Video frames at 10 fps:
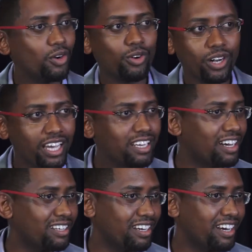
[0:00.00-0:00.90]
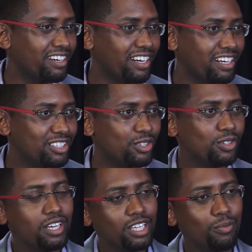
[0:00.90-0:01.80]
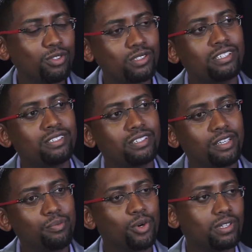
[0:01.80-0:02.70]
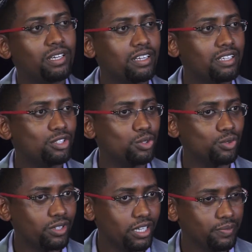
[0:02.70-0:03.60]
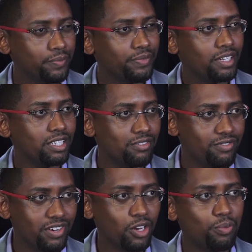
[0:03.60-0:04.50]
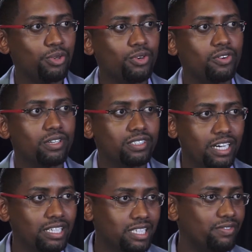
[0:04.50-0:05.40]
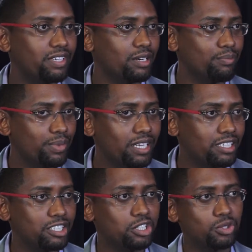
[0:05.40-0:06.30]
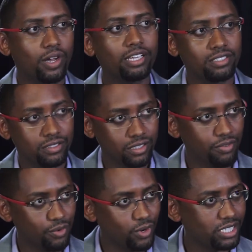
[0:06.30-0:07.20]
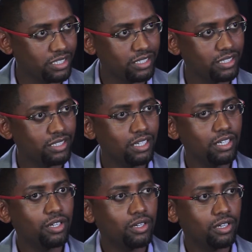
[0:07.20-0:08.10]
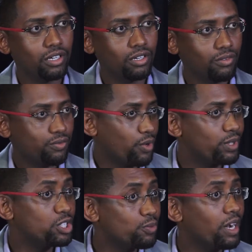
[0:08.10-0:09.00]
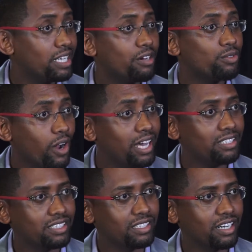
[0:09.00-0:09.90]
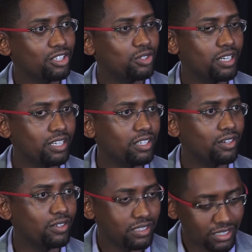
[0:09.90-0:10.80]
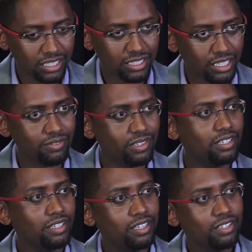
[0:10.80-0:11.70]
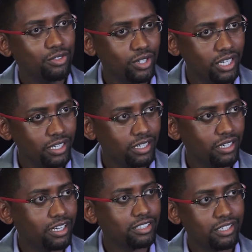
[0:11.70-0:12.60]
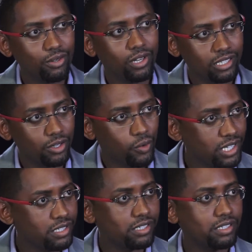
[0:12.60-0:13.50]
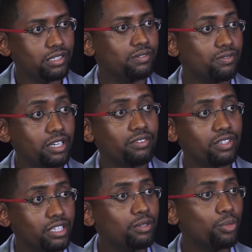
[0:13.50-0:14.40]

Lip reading: or any other area. So the most important thing is to really develop your scientific abilities to ask tough questions, for which you might have no answer, actually. Just even really articulating questions is very, very